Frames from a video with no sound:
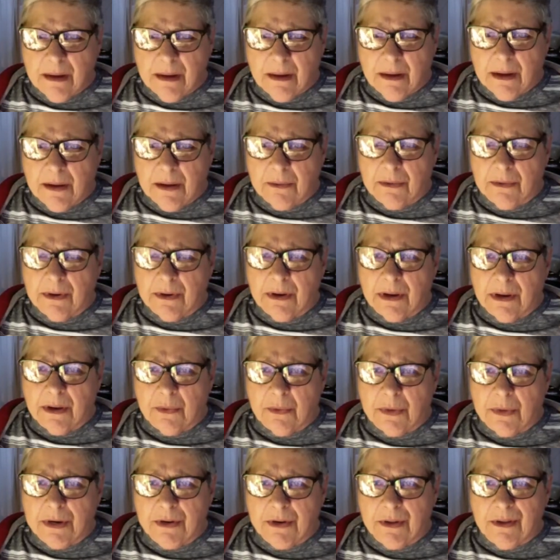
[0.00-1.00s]
can
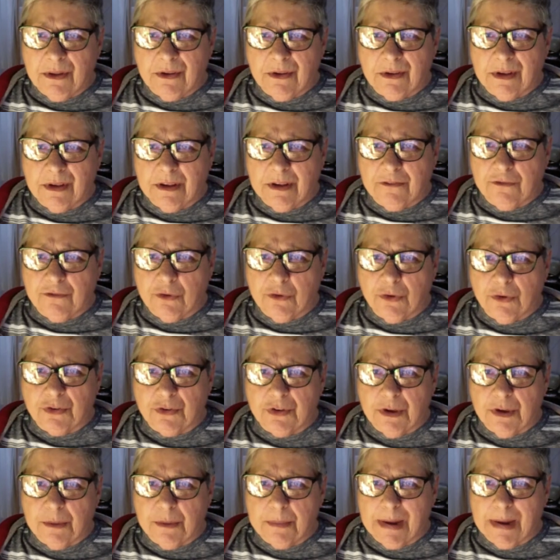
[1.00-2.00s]
we do this like for
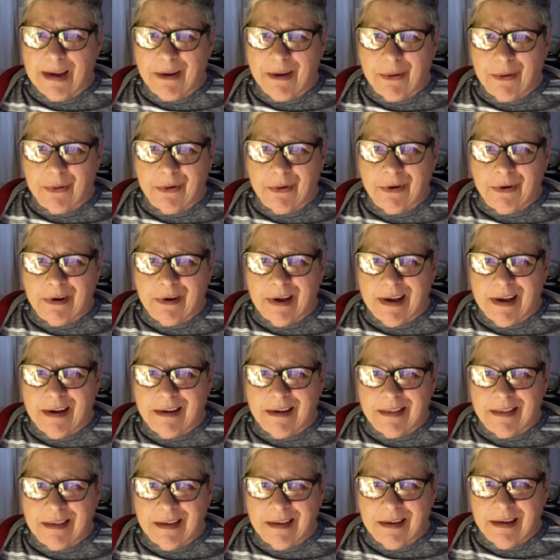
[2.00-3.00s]
sale by owner kind
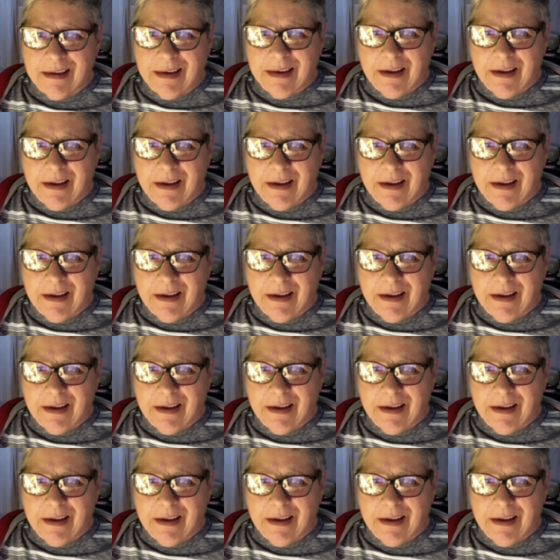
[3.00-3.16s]
of thing?